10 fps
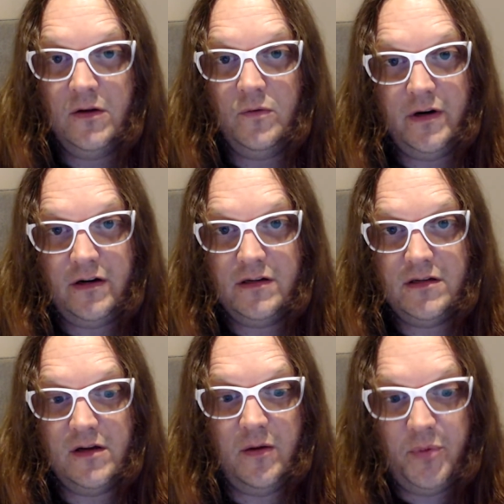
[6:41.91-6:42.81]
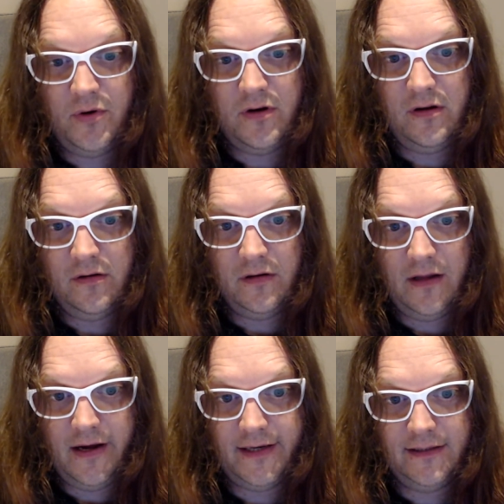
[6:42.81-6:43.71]
whereas a book
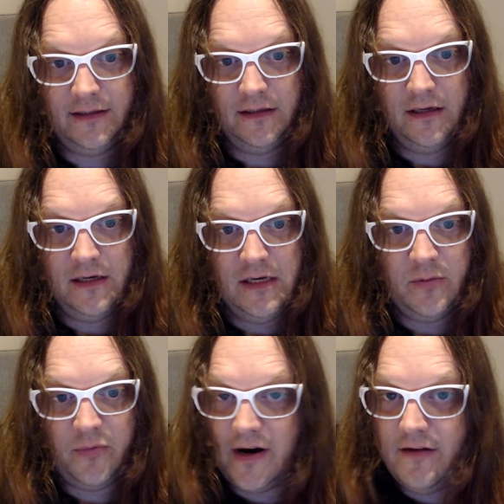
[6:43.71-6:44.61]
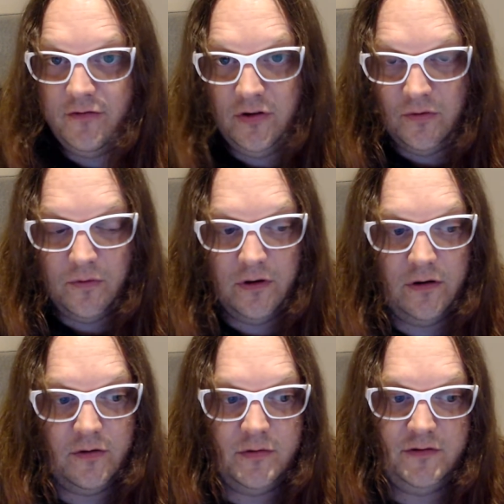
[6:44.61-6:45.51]
like Brave New
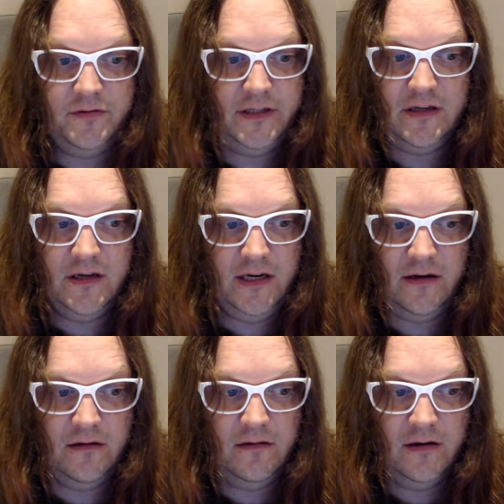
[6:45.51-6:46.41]
World was written in